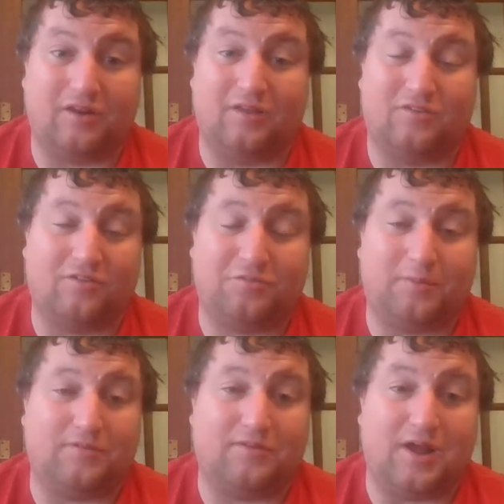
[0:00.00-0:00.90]
It just
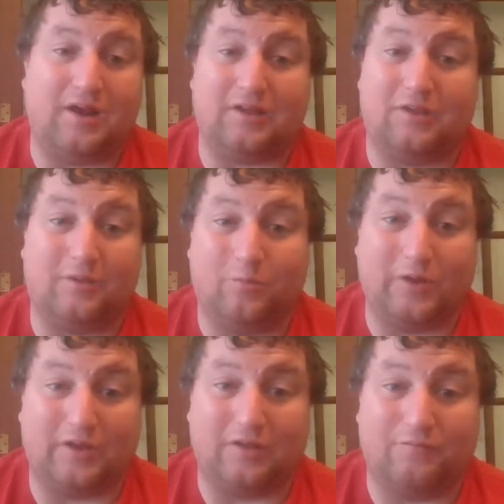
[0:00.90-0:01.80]
was not a good
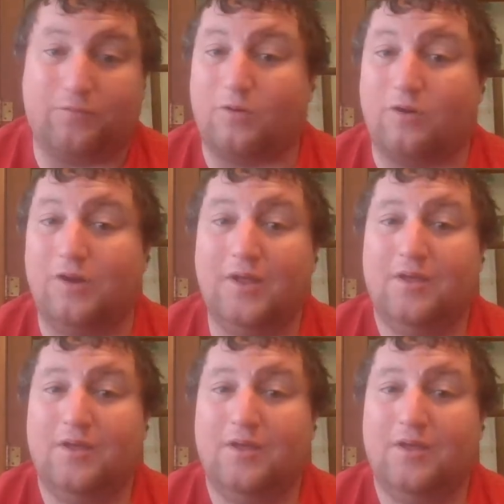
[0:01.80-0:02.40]
weekend for